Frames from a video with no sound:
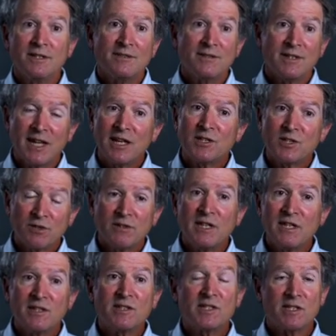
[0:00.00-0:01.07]
The answer
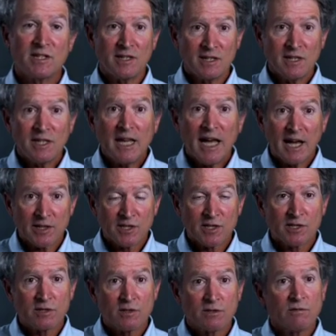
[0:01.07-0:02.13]
is
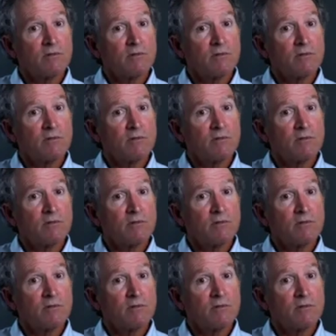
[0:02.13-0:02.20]
yes.